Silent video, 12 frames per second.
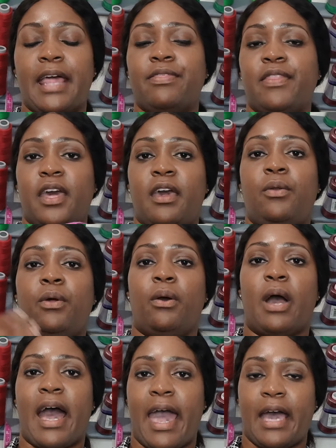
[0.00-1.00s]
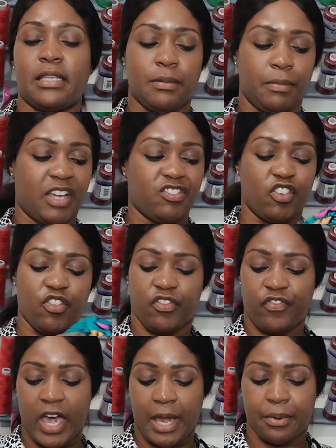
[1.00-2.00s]
and then I had some leftover
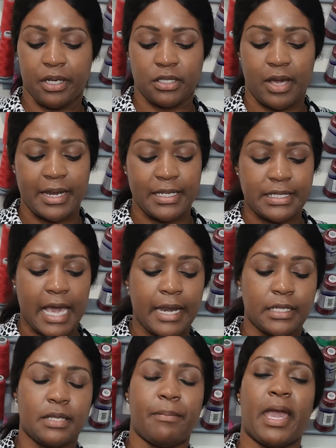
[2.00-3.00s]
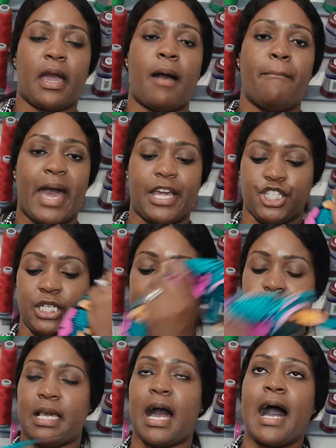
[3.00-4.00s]
fabric, so I decided to make a
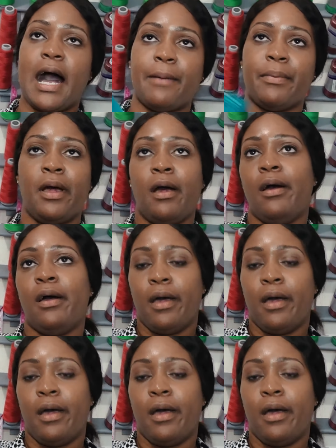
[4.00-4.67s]
matching top,